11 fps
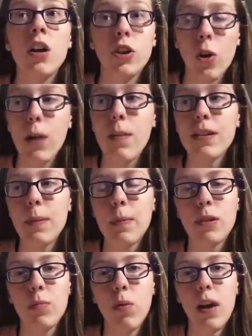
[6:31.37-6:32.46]
You're going to mess up at
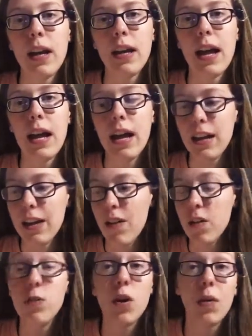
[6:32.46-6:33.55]
some point, and I'd rather
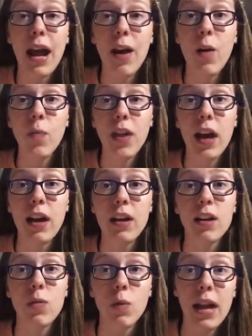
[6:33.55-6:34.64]
you know now than
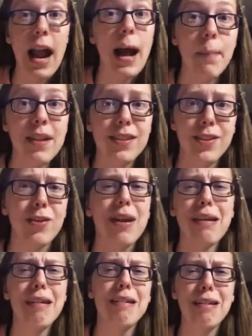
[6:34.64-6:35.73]
when it happens and you're like
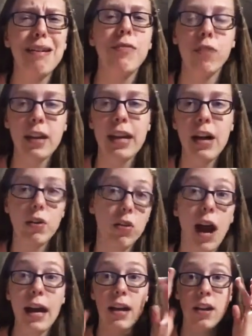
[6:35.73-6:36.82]
freaking out and
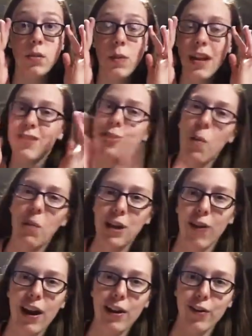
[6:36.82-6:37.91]
crying, because we had so many
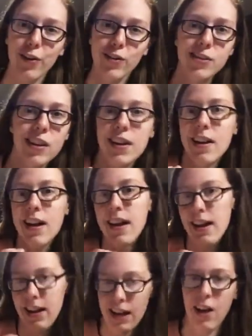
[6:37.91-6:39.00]
crying girls
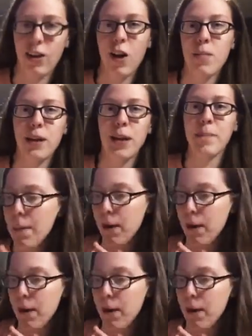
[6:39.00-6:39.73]
in our company.